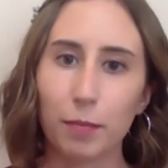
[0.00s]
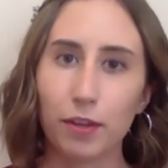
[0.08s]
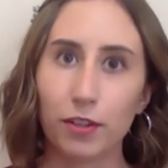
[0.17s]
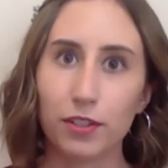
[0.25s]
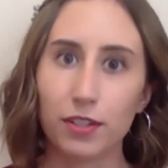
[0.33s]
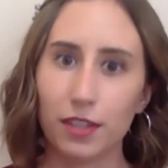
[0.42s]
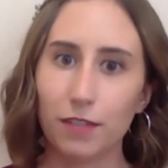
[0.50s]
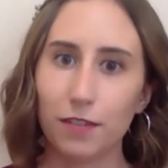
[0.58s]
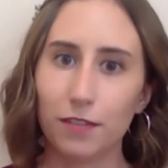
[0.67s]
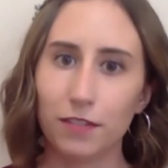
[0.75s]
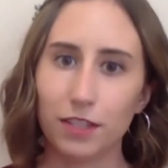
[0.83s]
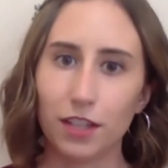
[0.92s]
penalty in the
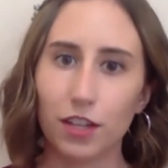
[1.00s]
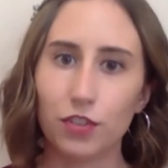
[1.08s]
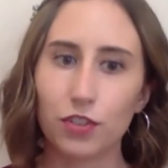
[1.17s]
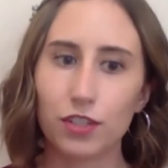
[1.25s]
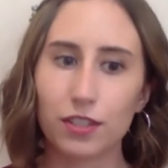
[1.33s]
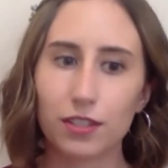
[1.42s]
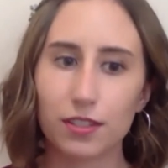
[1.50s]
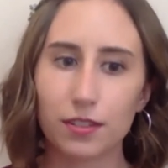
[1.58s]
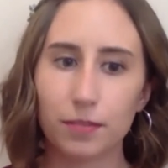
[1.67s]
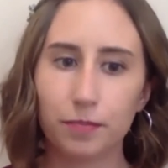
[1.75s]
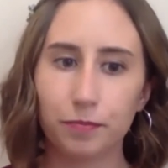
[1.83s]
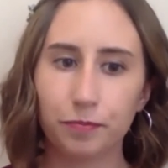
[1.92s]
1500s.
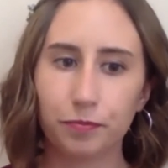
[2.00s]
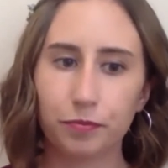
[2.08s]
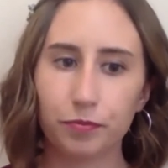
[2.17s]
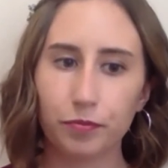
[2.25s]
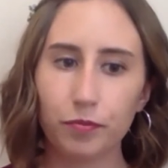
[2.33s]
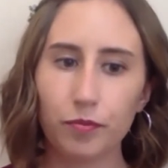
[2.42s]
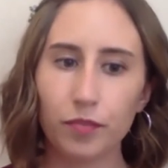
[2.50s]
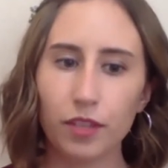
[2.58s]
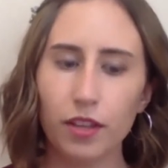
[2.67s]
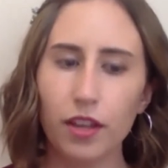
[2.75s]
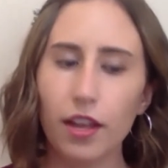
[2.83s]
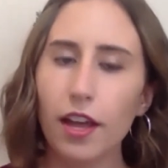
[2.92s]

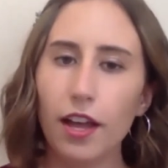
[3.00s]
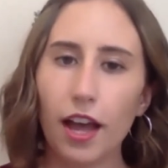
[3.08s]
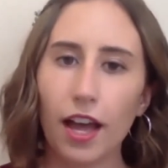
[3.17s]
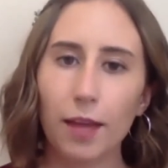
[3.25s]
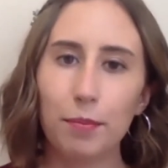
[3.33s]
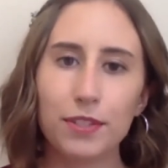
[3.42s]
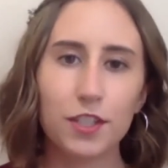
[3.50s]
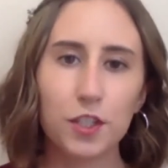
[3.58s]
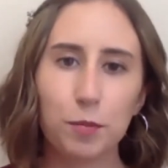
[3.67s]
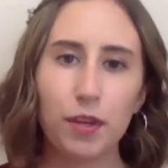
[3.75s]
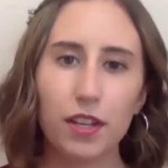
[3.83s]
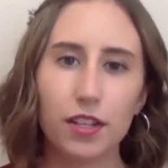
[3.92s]
I
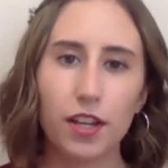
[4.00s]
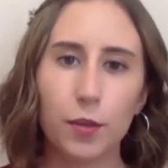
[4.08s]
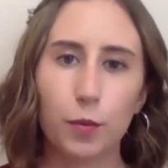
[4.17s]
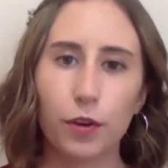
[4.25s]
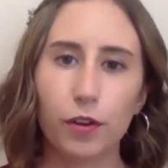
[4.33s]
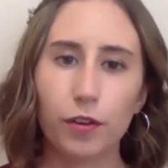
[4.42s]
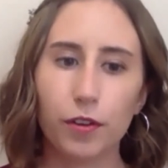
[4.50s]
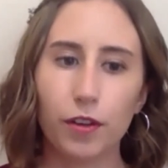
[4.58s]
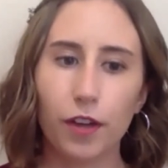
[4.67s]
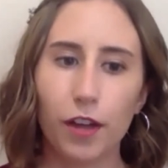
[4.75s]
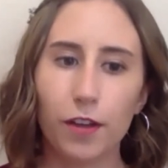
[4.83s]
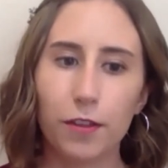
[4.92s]
participate in the work
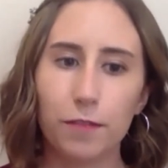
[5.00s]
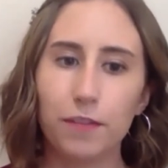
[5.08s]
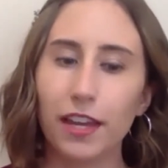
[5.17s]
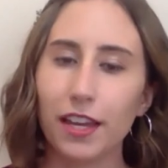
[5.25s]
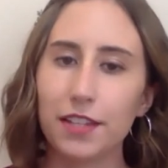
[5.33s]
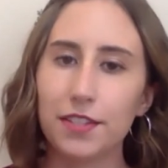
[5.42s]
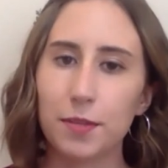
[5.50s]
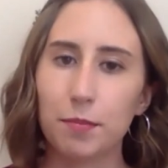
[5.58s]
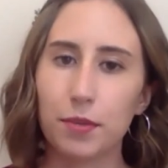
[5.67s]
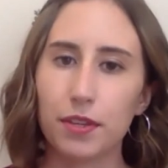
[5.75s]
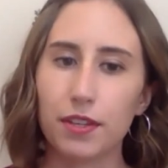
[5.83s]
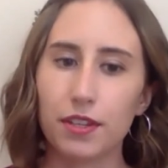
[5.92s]
of
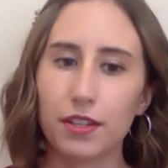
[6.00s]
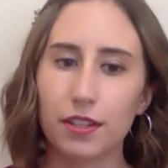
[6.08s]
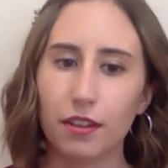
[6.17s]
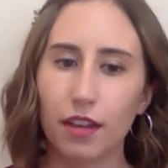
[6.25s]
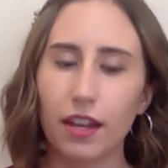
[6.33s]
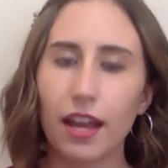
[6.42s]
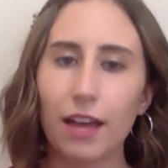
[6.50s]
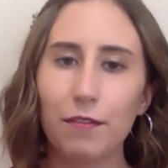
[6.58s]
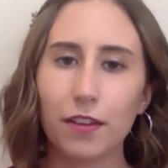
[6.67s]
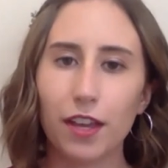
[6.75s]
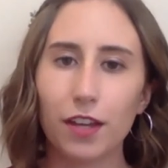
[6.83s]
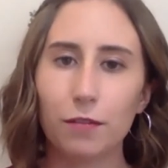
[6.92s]
BADP and
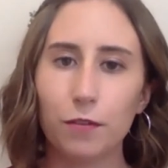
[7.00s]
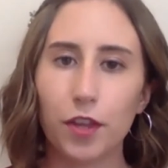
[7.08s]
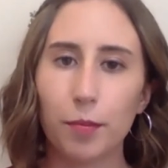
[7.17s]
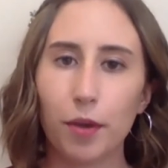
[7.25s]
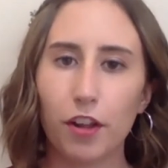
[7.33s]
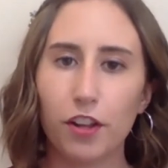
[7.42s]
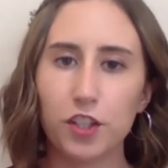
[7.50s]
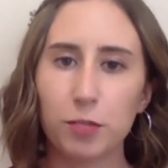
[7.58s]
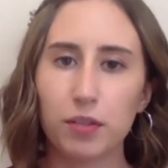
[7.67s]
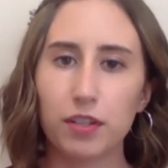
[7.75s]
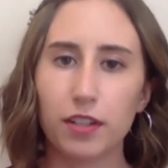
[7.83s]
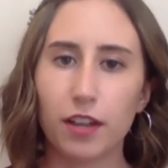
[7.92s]
advocate for the
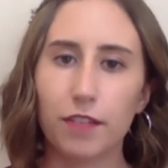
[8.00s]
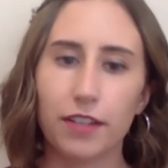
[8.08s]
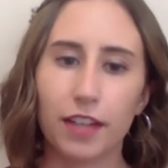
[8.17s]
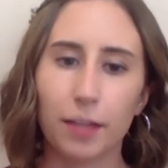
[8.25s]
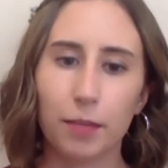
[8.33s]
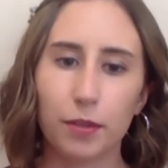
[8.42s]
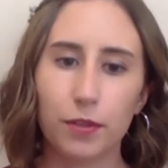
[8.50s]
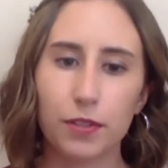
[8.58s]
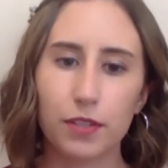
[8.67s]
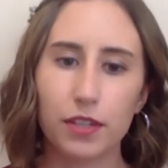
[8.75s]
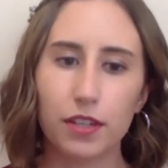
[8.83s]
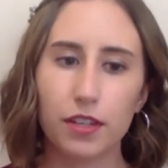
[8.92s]
abolishment of the death
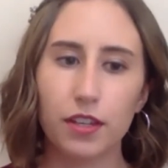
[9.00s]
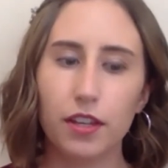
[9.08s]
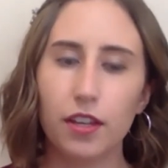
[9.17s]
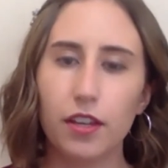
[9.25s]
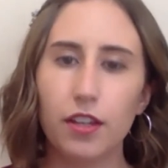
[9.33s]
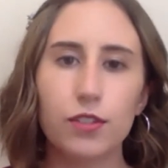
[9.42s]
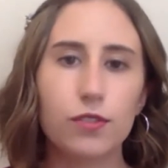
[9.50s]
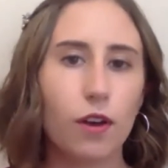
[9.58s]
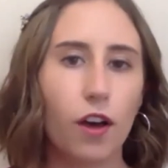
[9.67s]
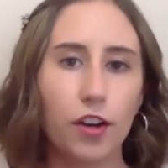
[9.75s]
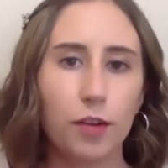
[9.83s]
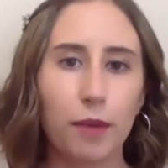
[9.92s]
penalty to
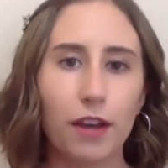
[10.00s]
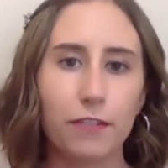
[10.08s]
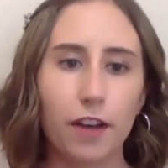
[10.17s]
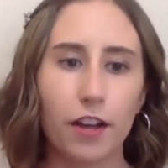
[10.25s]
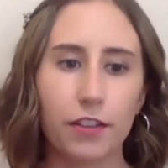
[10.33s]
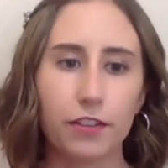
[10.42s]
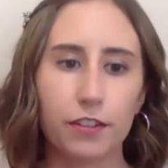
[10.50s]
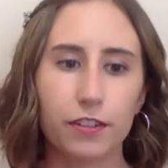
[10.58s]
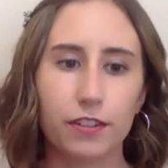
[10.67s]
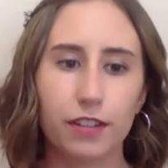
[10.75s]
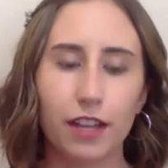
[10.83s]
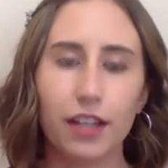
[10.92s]
honor my father
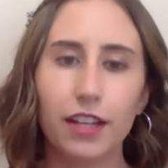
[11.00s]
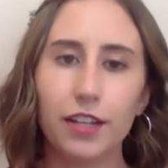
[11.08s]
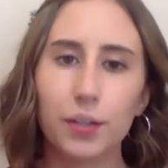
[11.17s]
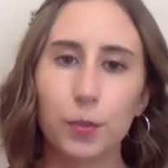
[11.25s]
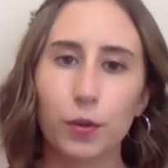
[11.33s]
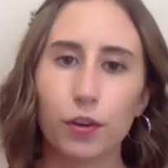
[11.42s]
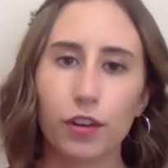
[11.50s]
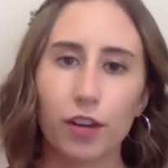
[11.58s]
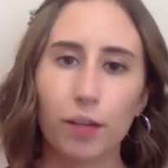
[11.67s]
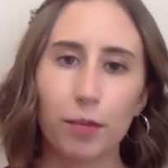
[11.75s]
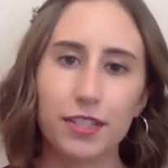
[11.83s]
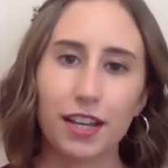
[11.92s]
and his work
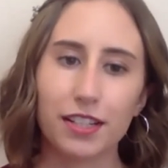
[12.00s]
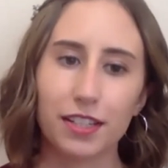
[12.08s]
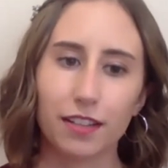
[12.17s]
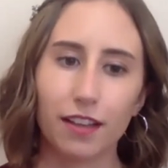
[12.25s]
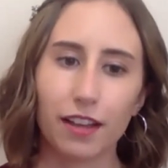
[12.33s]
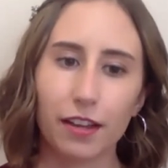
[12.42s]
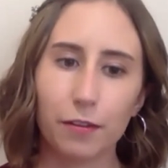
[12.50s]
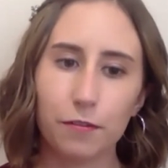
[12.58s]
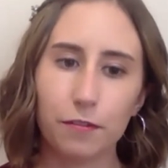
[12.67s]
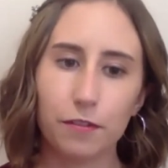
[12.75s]
of protecting life.